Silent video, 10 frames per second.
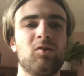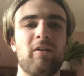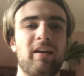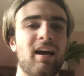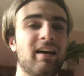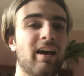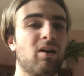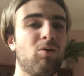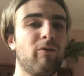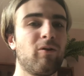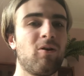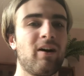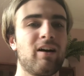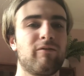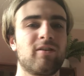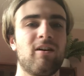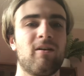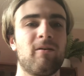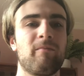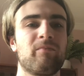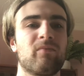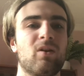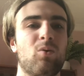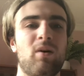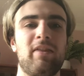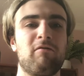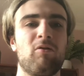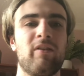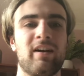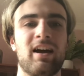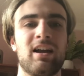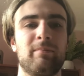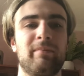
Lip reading: they can get an awful lot out of the car when they're on their game.